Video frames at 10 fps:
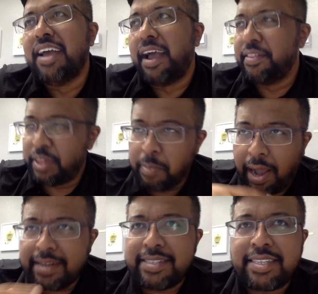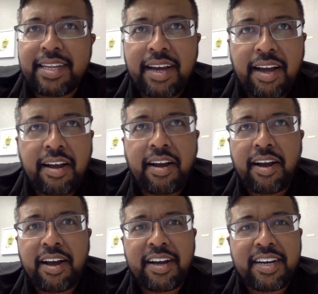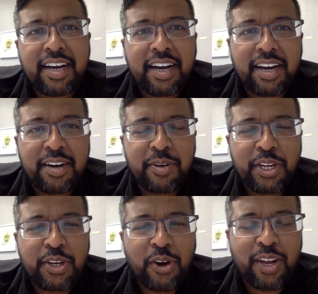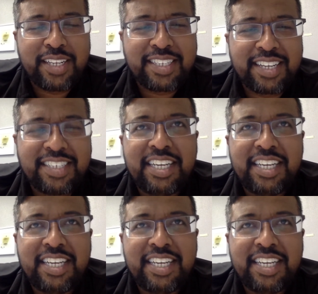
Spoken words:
And they might what do you call it,